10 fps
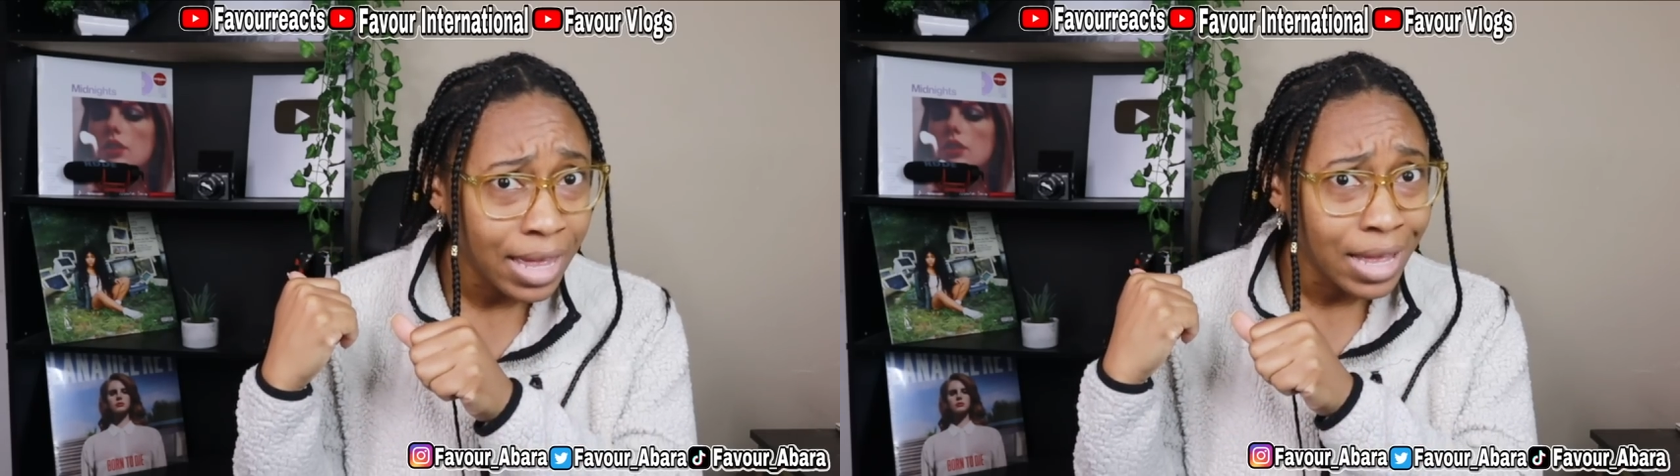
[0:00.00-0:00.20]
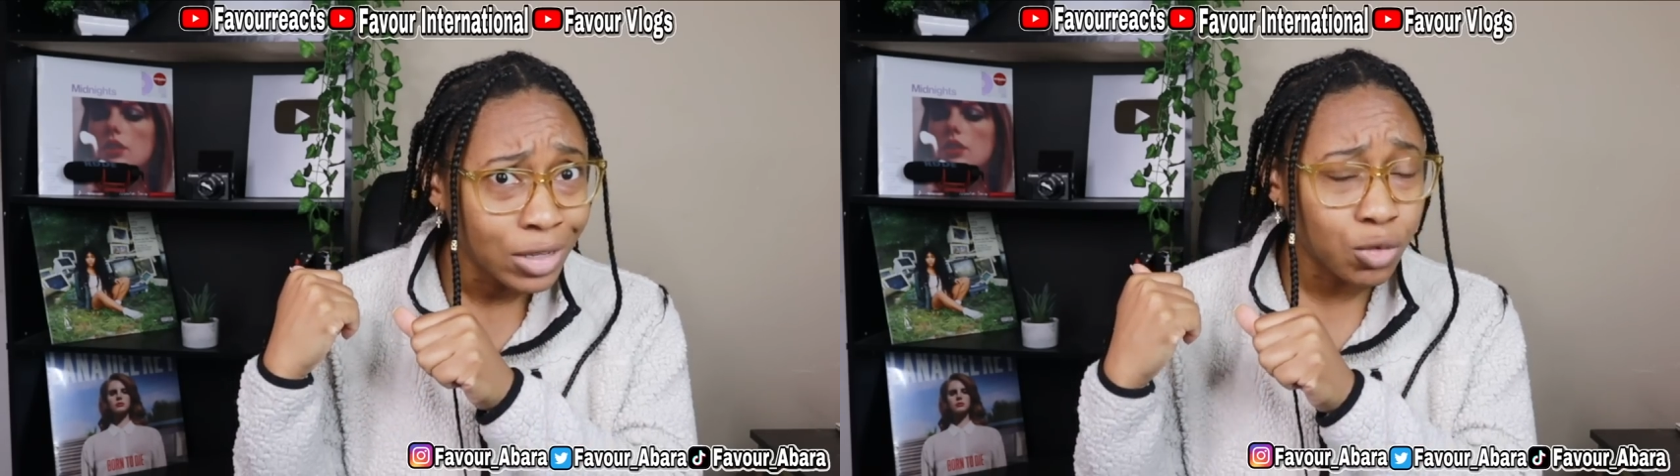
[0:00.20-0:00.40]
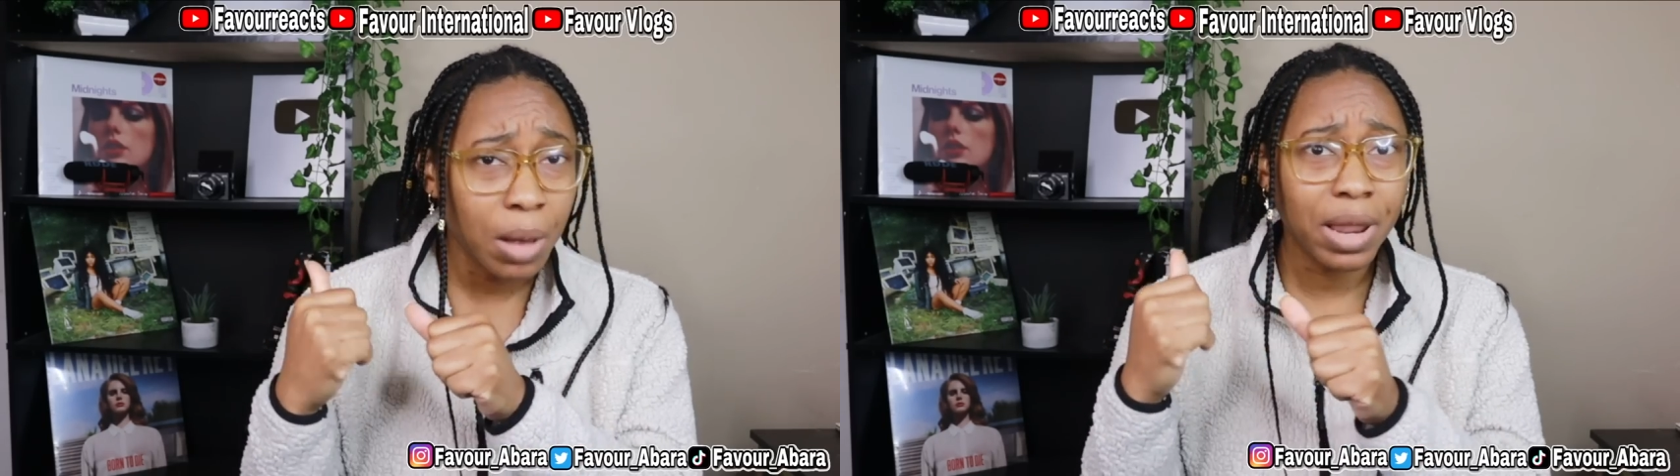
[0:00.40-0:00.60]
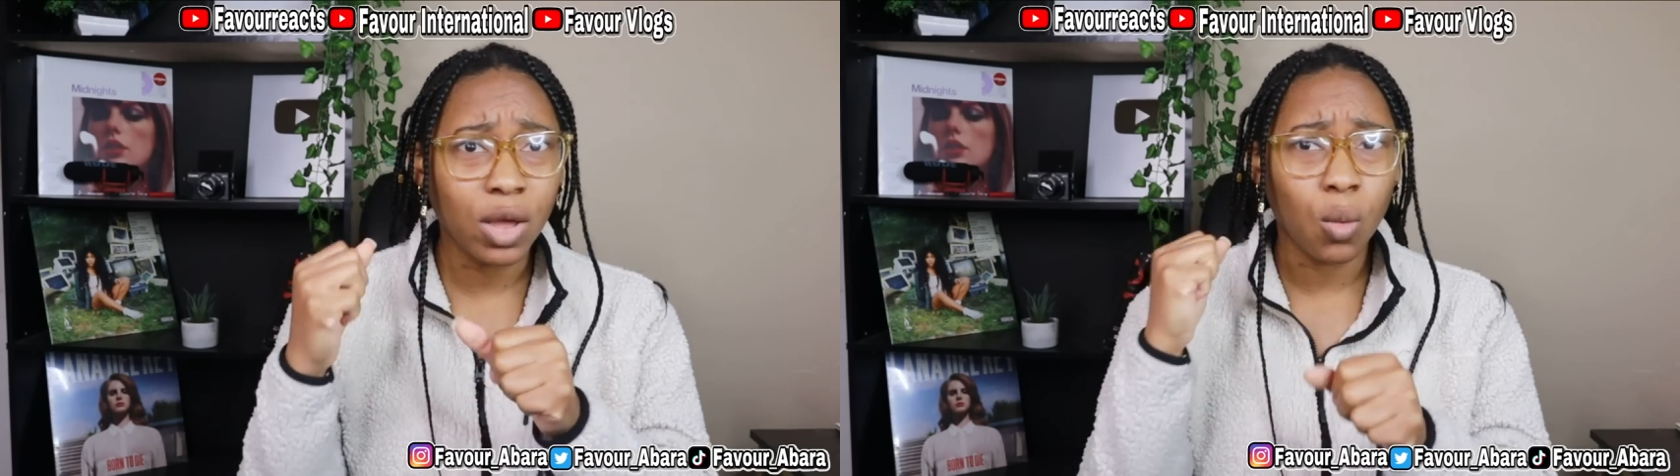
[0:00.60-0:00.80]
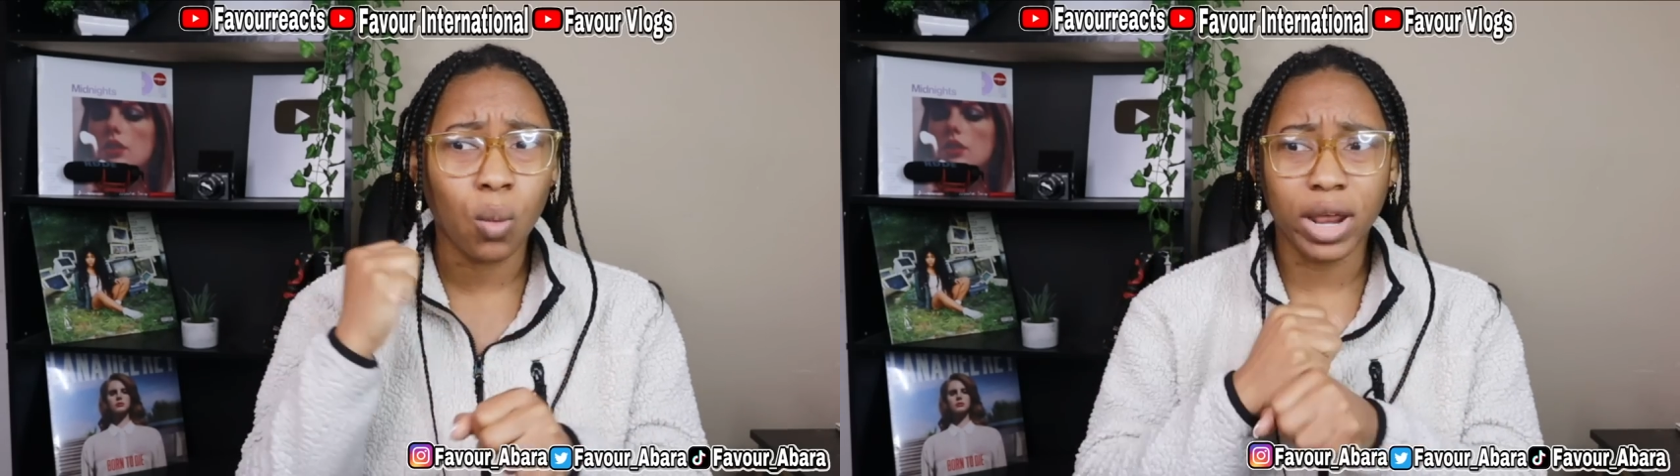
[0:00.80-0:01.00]
So I'm like,
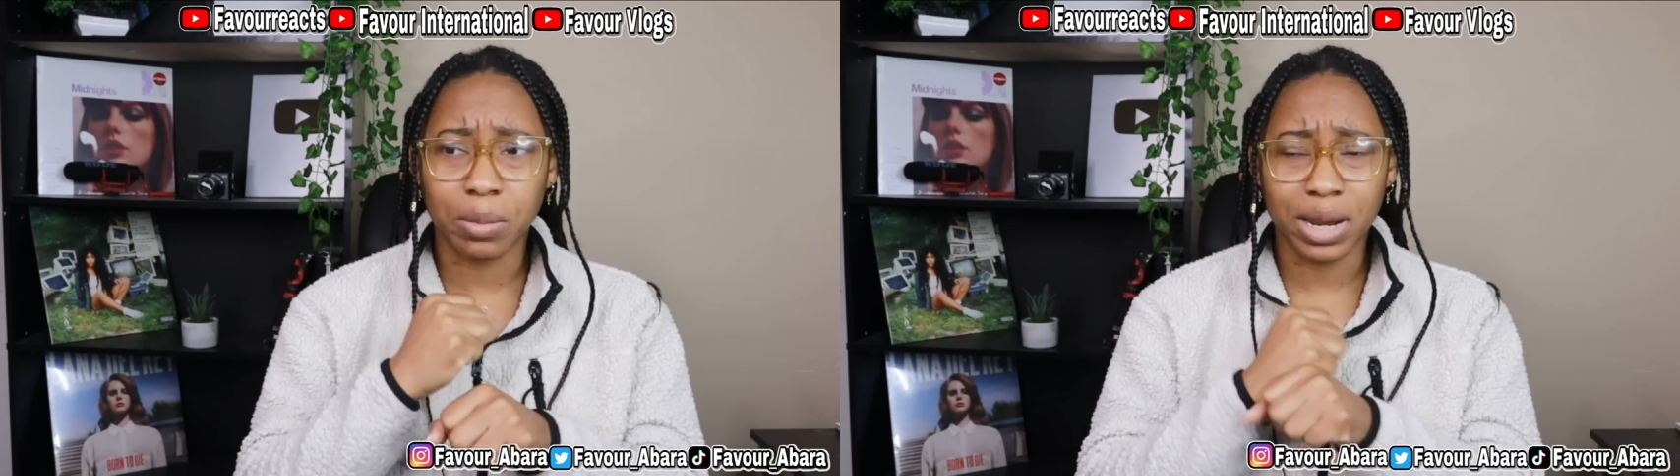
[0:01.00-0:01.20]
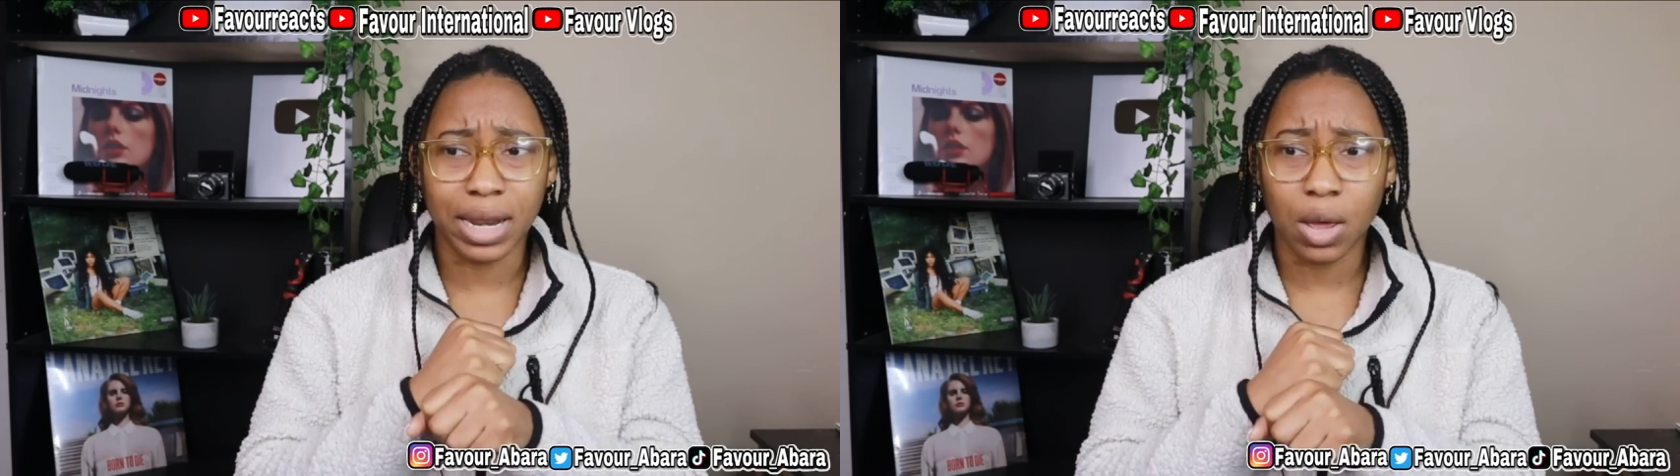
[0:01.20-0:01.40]
wait a minute.